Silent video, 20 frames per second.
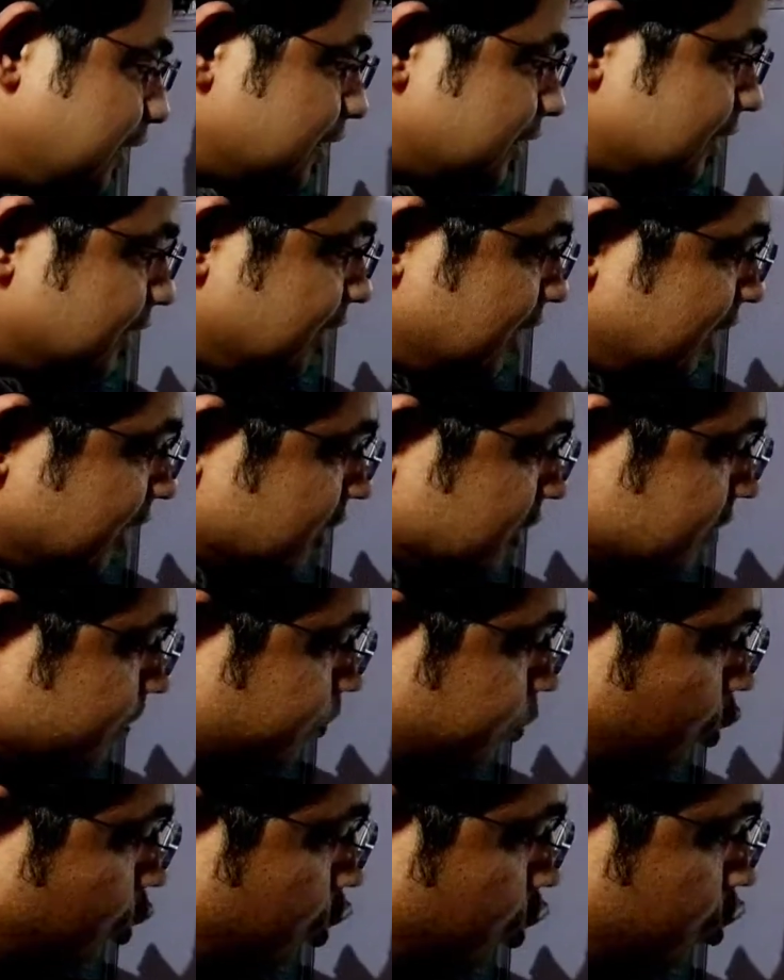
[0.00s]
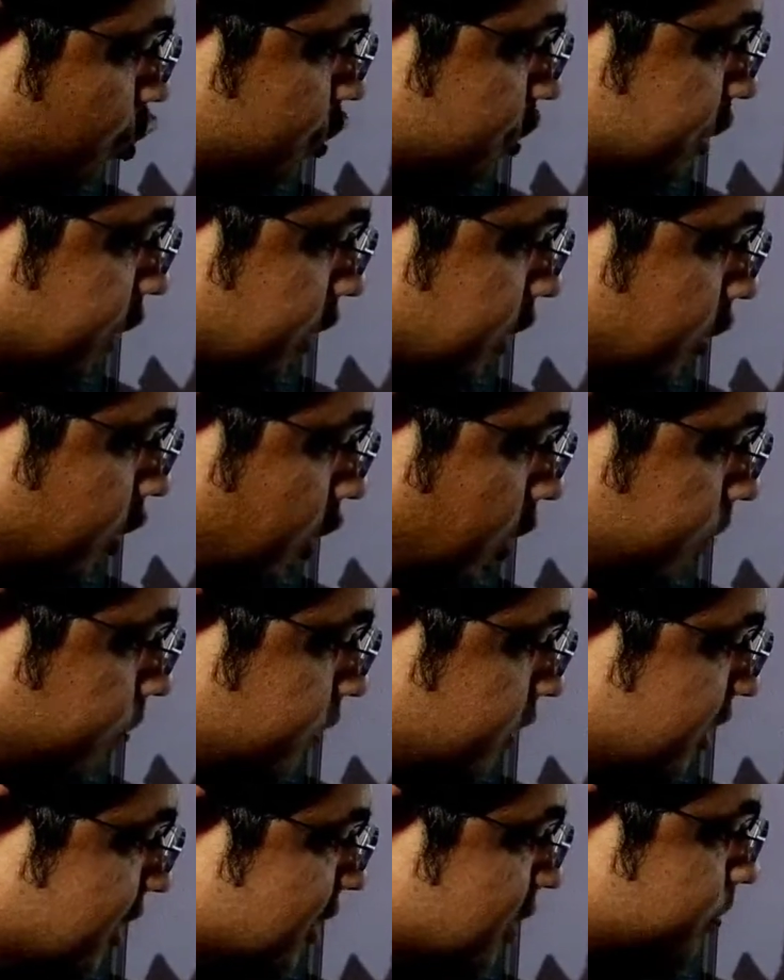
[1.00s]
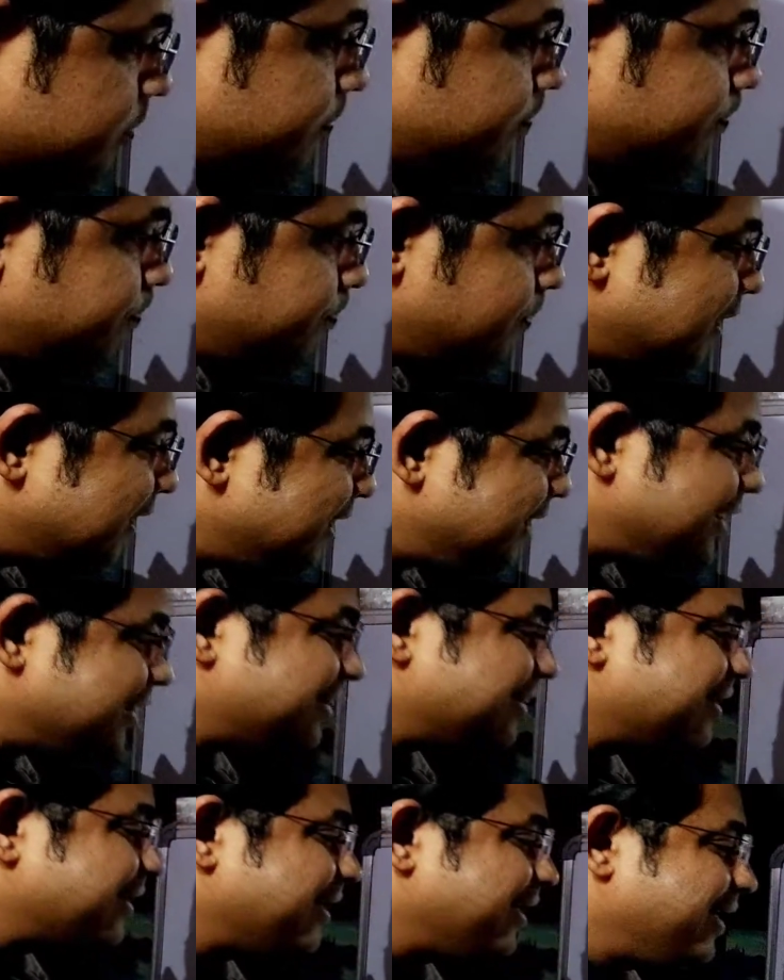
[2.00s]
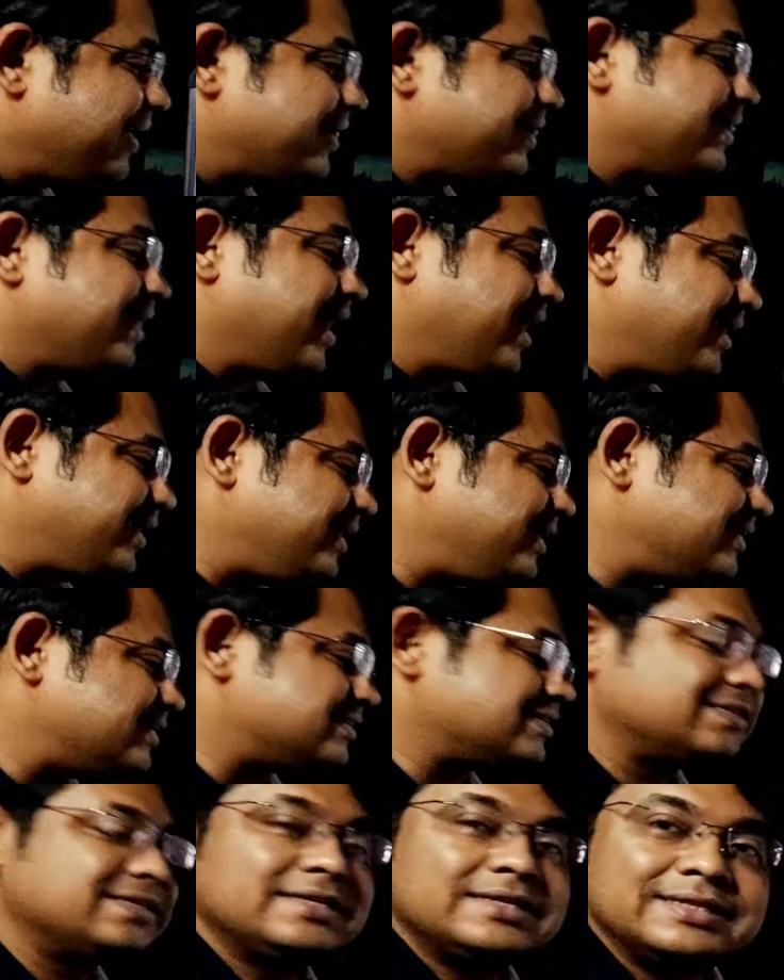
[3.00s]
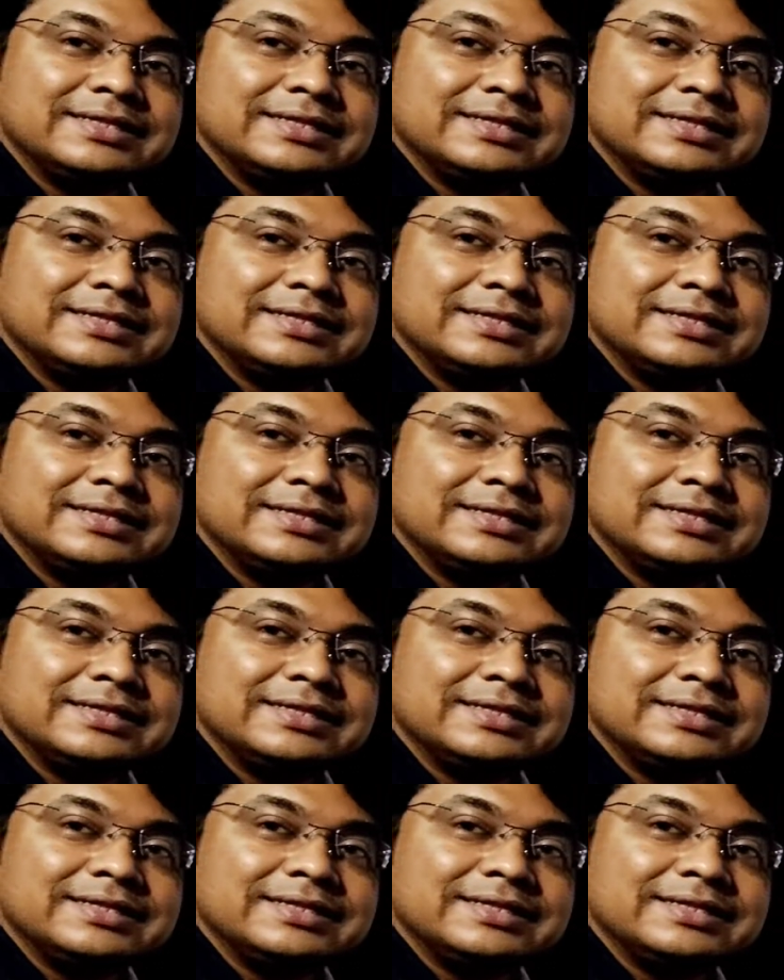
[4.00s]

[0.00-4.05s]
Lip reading: This portion of the spleen, that is